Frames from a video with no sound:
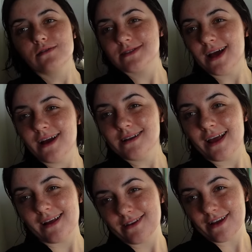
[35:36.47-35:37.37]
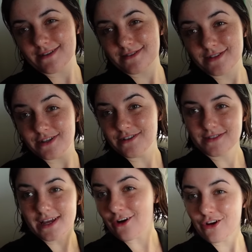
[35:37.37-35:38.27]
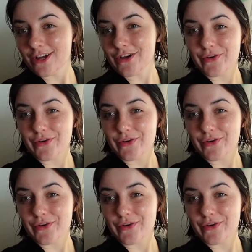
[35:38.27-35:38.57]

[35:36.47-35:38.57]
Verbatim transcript: outside and it's still scaring